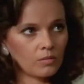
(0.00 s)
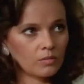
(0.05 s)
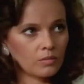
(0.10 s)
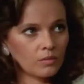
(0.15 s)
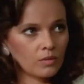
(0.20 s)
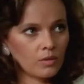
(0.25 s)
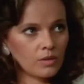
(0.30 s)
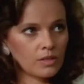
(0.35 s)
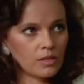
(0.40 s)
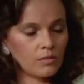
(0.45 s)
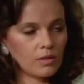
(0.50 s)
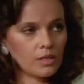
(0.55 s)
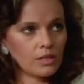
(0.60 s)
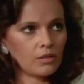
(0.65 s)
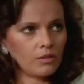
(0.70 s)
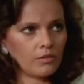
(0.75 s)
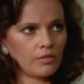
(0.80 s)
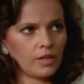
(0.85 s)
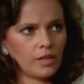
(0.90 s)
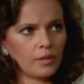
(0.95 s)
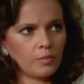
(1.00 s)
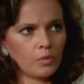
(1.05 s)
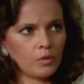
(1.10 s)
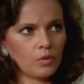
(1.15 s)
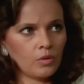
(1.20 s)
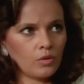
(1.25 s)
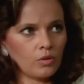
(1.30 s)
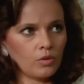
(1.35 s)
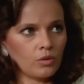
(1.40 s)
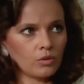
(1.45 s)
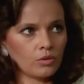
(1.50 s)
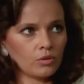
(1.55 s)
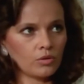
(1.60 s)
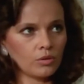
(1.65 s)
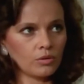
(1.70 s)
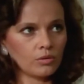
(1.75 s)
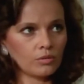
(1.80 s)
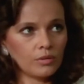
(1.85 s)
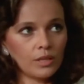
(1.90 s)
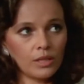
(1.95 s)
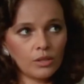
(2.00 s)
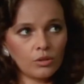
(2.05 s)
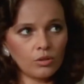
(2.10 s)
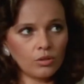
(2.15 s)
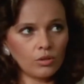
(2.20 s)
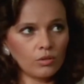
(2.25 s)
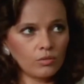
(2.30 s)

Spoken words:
doing this, and one day Laura asks Sandro to